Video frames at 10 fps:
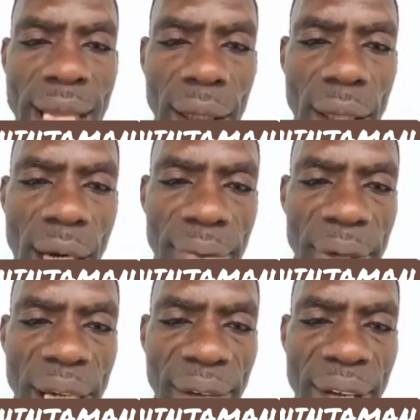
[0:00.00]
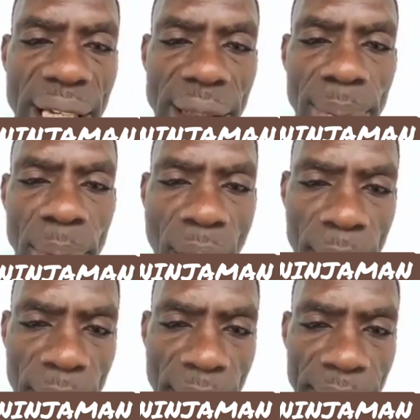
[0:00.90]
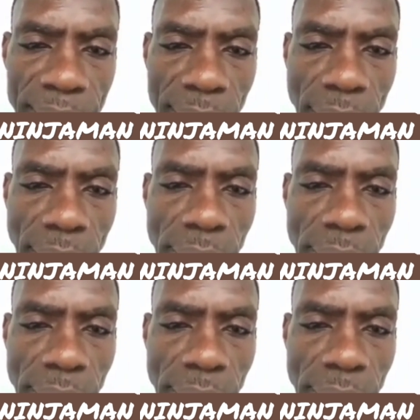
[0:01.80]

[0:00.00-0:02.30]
You and your girlfriend have a little problem.